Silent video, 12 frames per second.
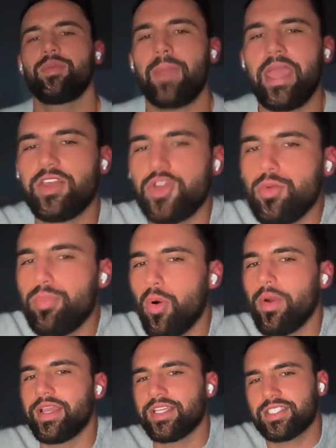How do we
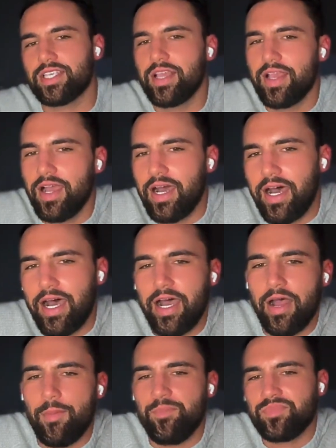make new boys
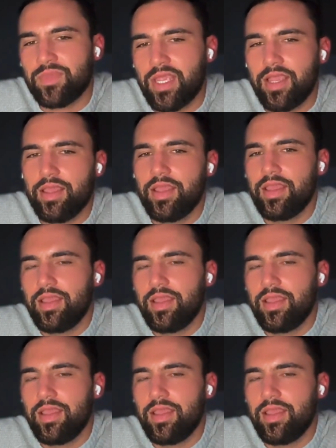um,